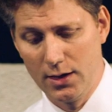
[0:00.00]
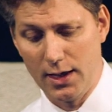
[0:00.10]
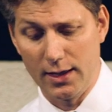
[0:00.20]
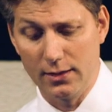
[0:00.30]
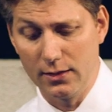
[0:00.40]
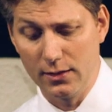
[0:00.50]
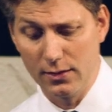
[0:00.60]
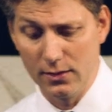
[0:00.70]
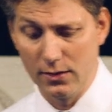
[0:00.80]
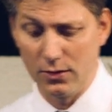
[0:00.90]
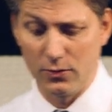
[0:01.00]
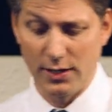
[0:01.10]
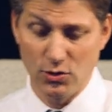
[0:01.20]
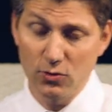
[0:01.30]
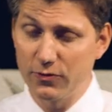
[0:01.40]
And the
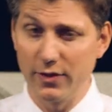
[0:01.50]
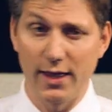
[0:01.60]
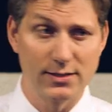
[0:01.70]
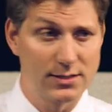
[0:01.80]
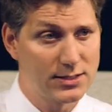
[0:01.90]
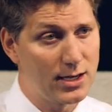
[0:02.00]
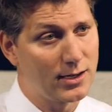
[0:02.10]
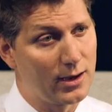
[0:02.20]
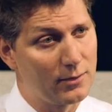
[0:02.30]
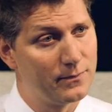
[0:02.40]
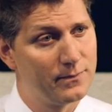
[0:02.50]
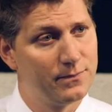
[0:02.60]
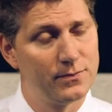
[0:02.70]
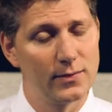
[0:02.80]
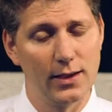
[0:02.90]
right tool for that is the Steadicam.
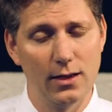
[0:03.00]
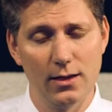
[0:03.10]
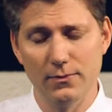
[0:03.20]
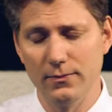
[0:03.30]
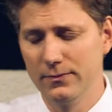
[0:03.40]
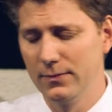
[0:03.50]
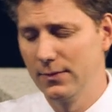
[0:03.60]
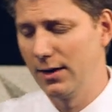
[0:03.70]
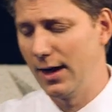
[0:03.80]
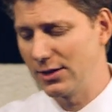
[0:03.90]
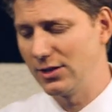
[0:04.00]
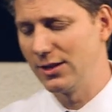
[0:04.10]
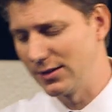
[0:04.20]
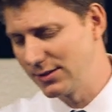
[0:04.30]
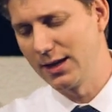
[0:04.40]
Um, I actually
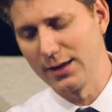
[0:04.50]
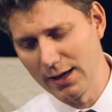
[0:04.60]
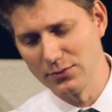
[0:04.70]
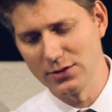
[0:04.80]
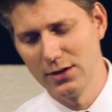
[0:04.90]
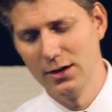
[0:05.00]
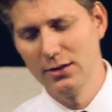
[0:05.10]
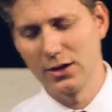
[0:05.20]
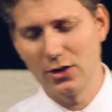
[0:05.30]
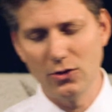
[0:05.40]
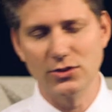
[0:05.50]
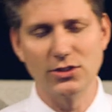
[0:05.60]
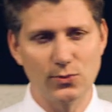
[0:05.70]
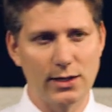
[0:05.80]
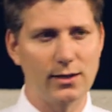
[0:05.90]
think the Steadicam's the
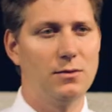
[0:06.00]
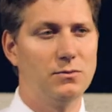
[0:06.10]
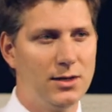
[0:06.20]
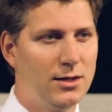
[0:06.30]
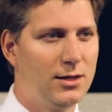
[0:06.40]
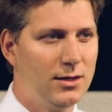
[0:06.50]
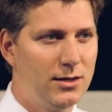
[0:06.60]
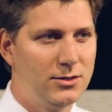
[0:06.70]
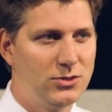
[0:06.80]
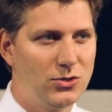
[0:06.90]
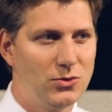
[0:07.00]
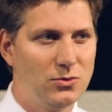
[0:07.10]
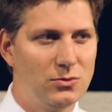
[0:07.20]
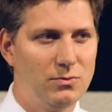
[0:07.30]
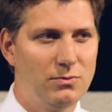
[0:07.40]
closest we come
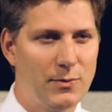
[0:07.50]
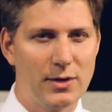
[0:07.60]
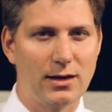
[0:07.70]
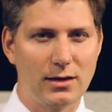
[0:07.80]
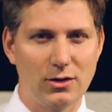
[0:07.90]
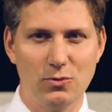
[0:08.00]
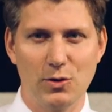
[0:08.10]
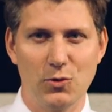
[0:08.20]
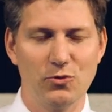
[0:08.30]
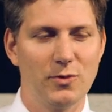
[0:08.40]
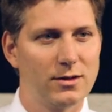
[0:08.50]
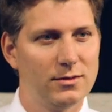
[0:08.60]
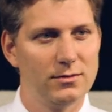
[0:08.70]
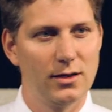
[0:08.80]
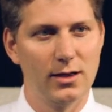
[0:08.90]
to mimicking human movement,
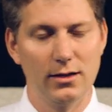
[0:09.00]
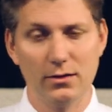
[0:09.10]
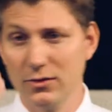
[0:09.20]
uh,